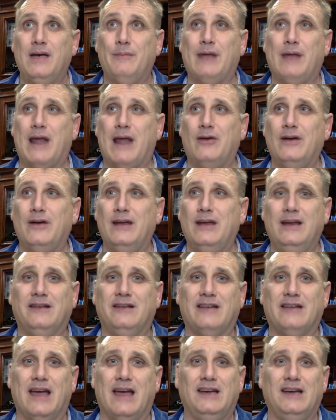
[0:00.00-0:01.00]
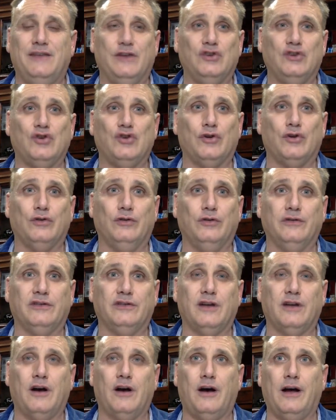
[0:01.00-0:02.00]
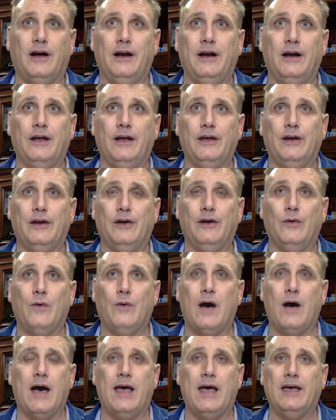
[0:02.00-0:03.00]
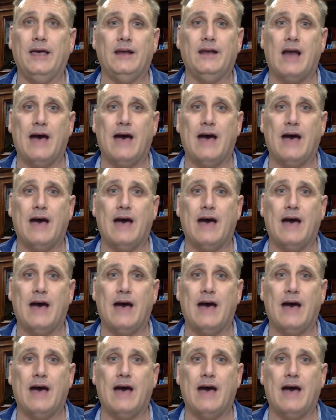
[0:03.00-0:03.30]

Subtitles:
But I don't need scientific journals on, why an